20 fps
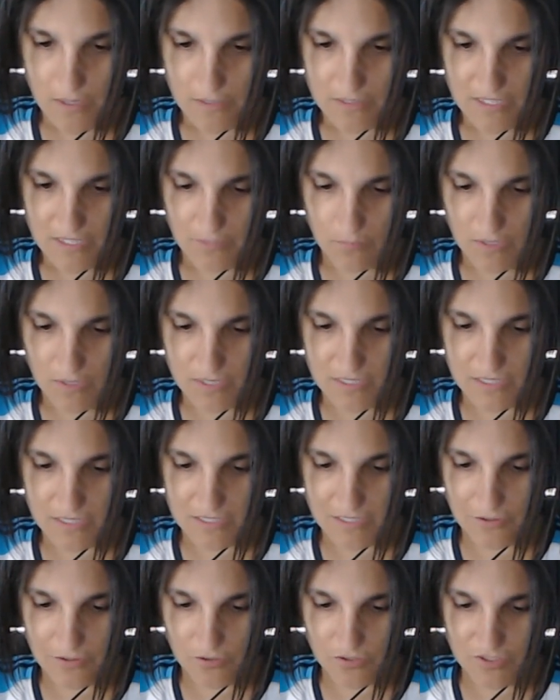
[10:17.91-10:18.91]
Let's see, what is
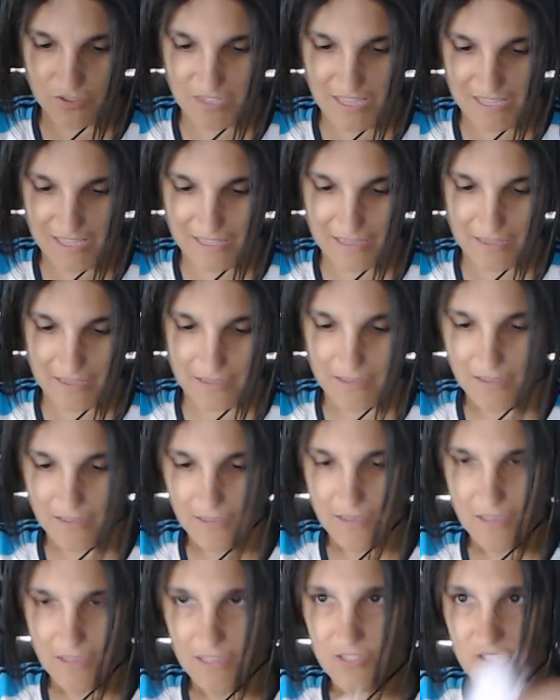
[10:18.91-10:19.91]
this? It looks like
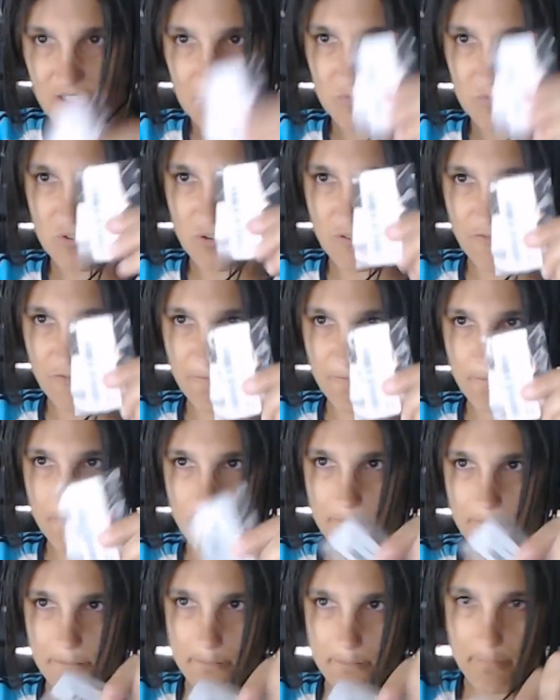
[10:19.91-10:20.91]
some sort of
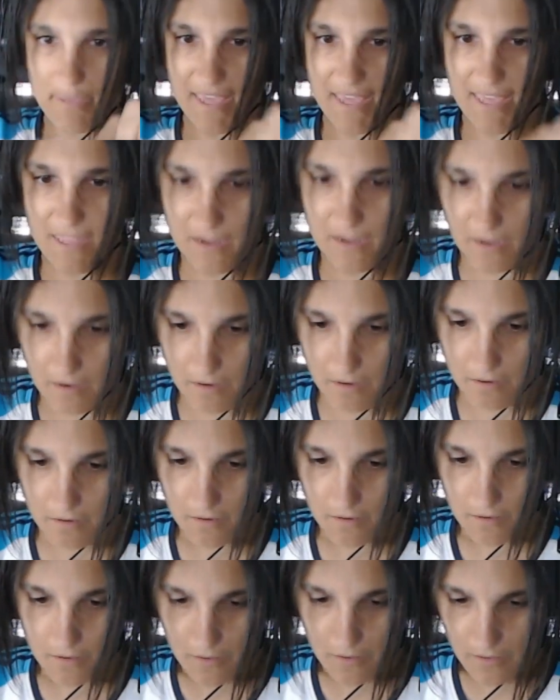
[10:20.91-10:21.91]
pin.
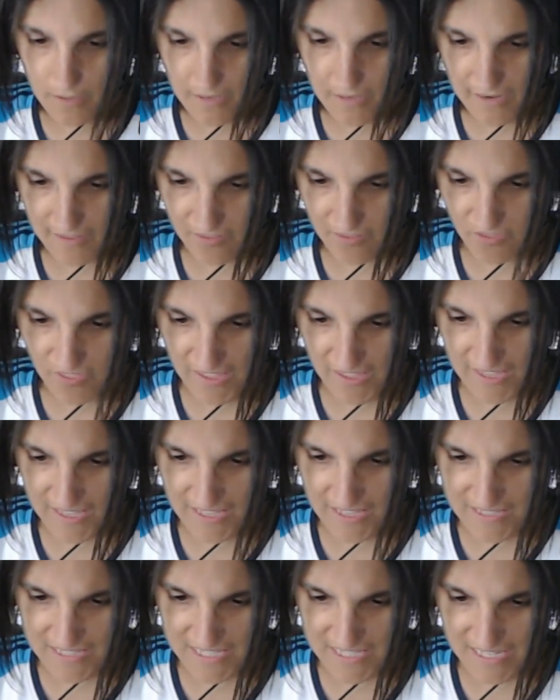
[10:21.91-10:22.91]
And I
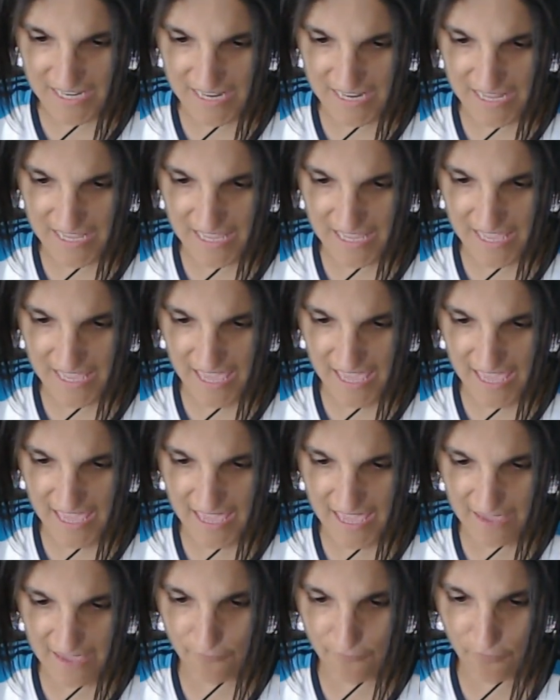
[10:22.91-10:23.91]
think it's an
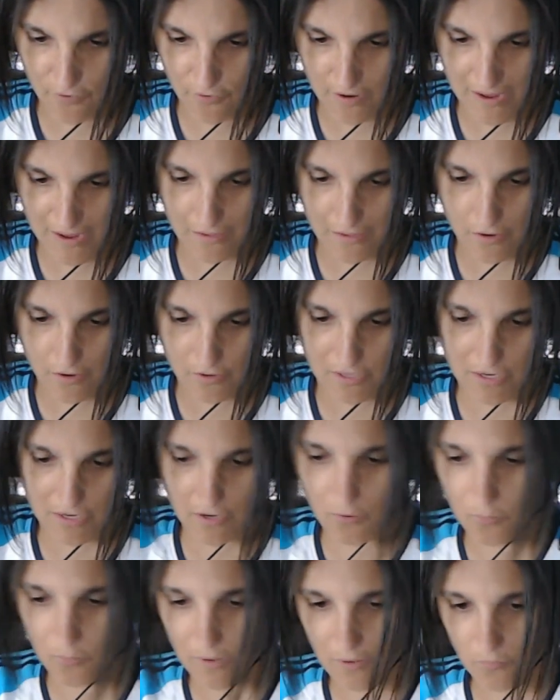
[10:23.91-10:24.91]
A for it. Oh, you
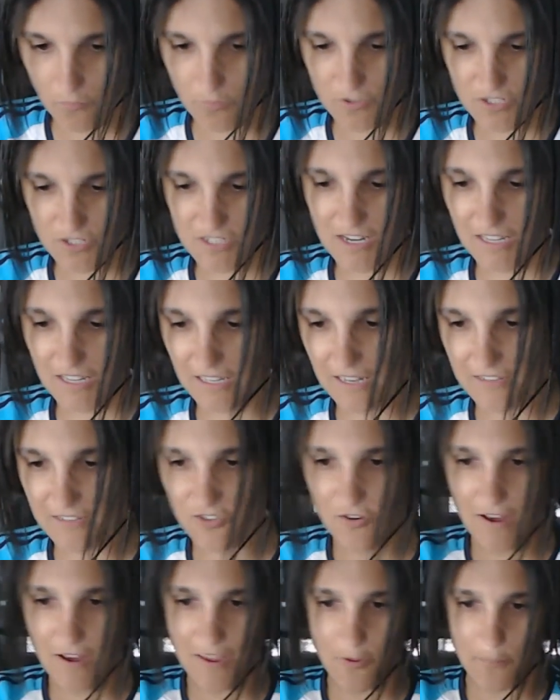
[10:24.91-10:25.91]
know what? We're just not going to
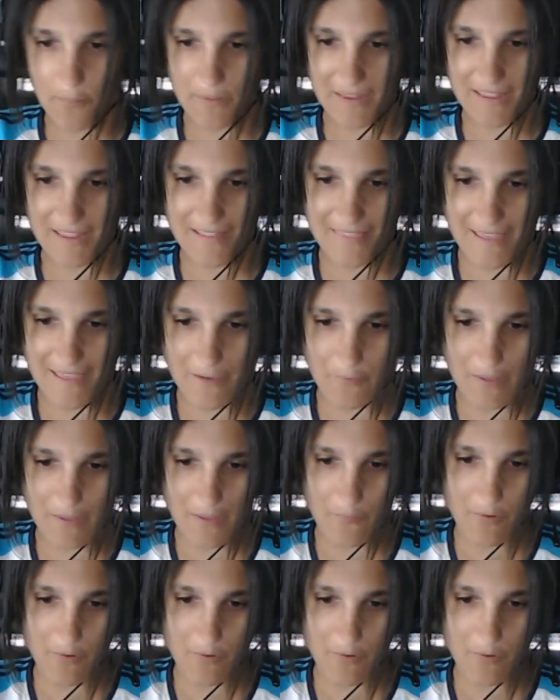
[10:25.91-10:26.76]
try opening it that way.